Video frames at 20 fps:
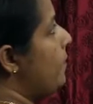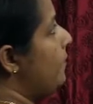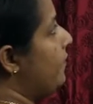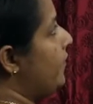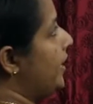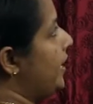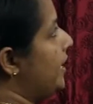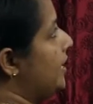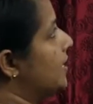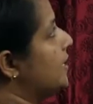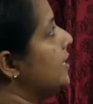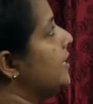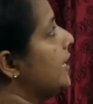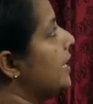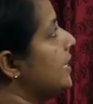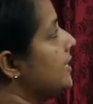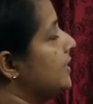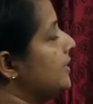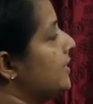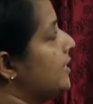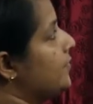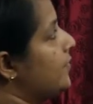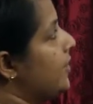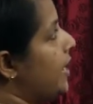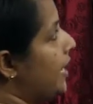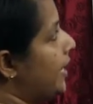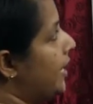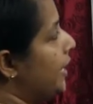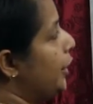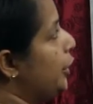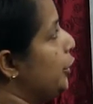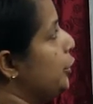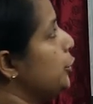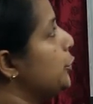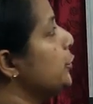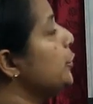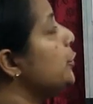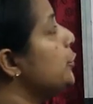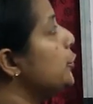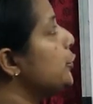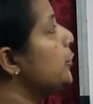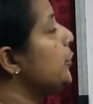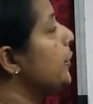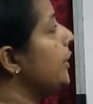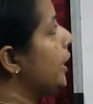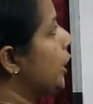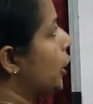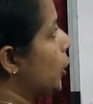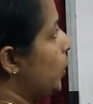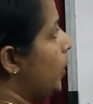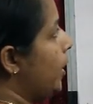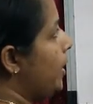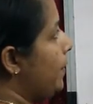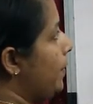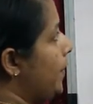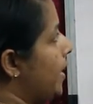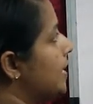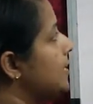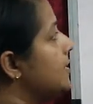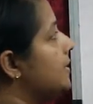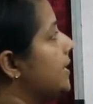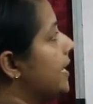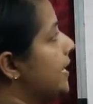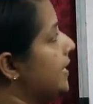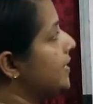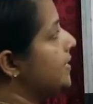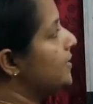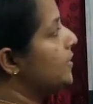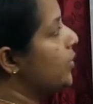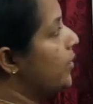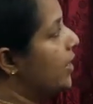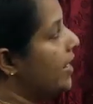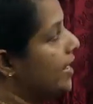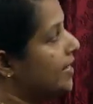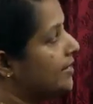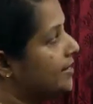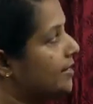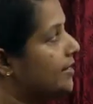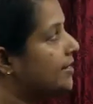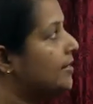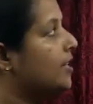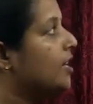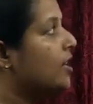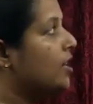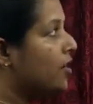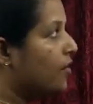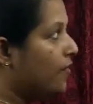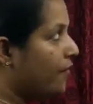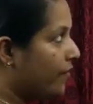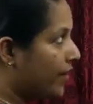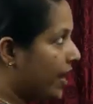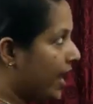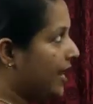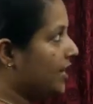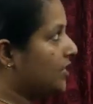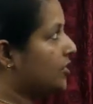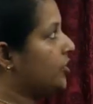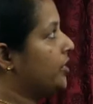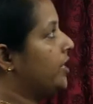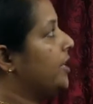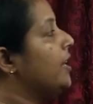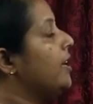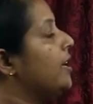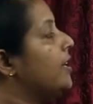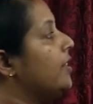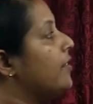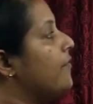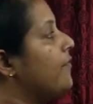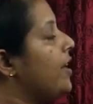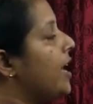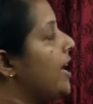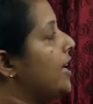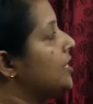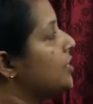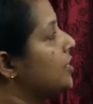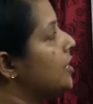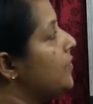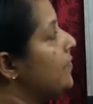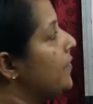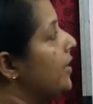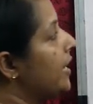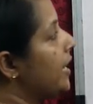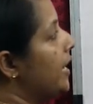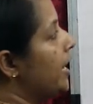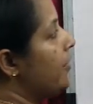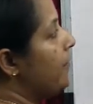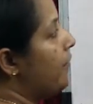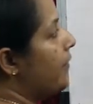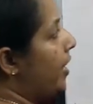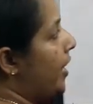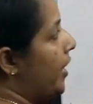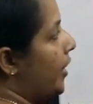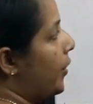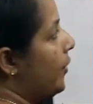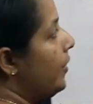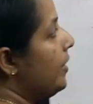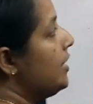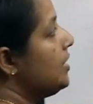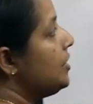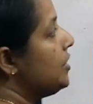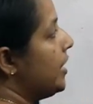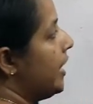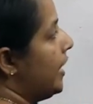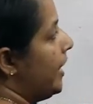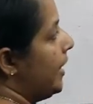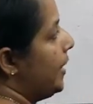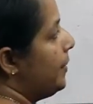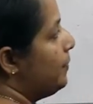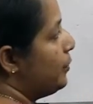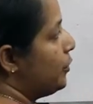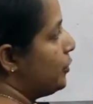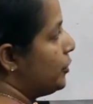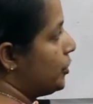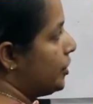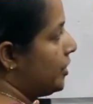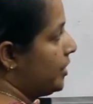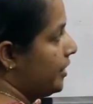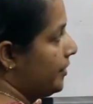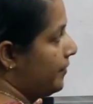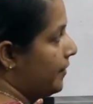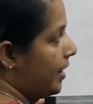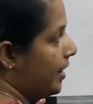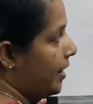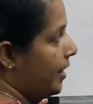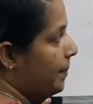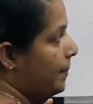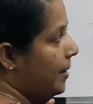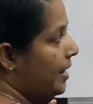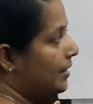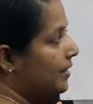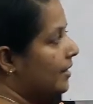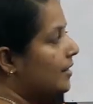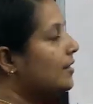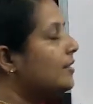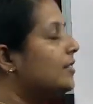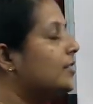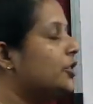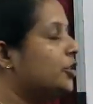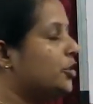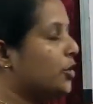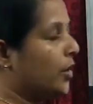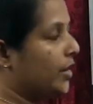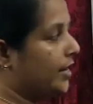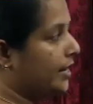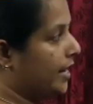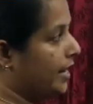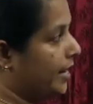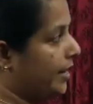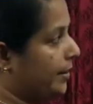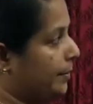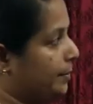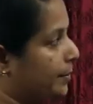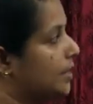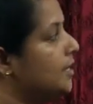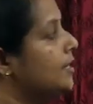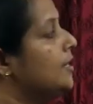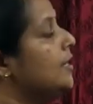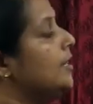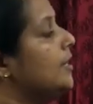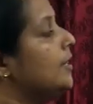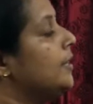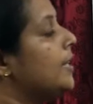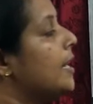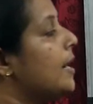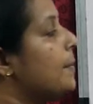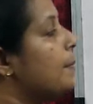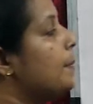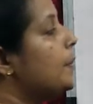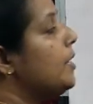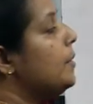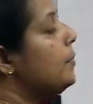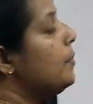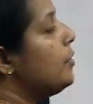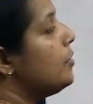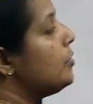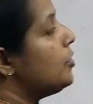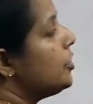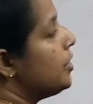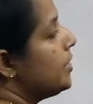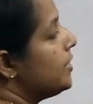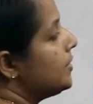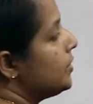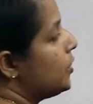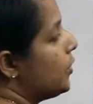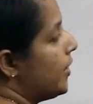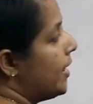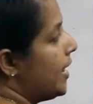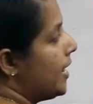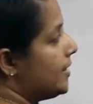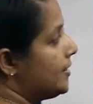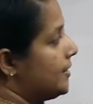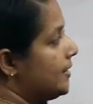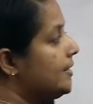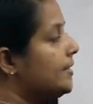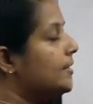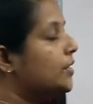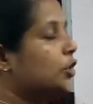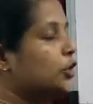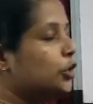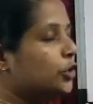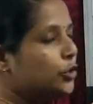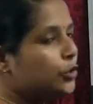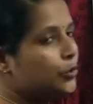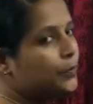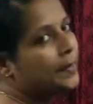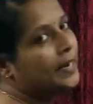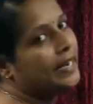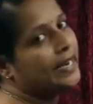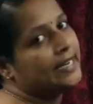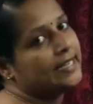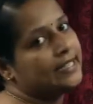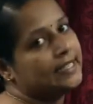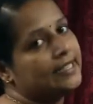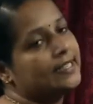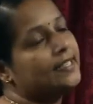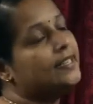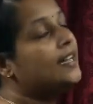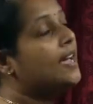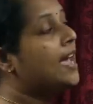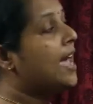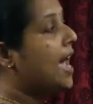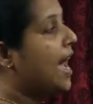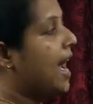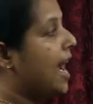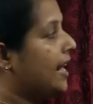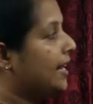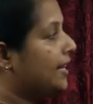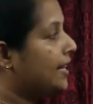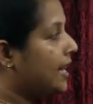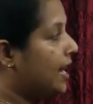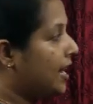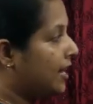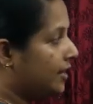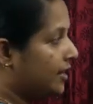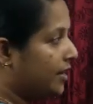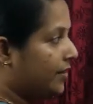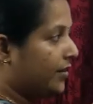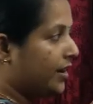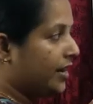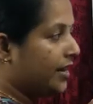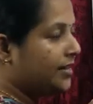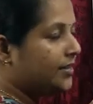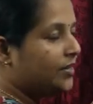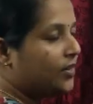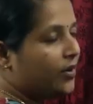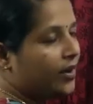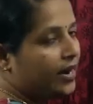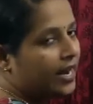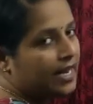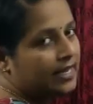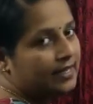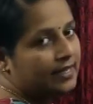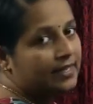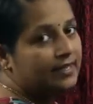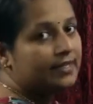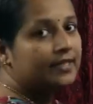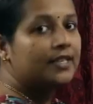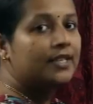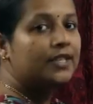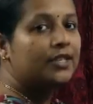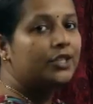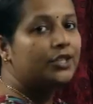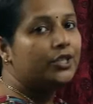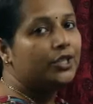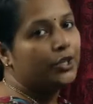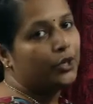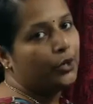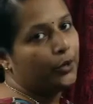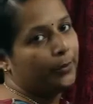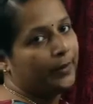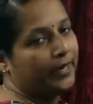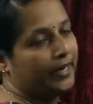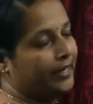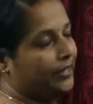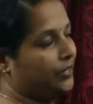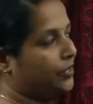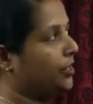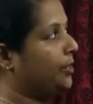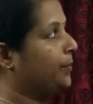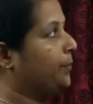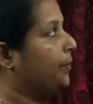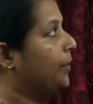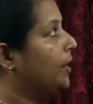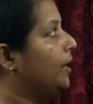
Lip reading: figure is divided into two equal parts, that is known as its fraction. The fraction we can find out the shaded portion divided by the total number. The upper portion is known as its numerator and the other one is known as its denominator.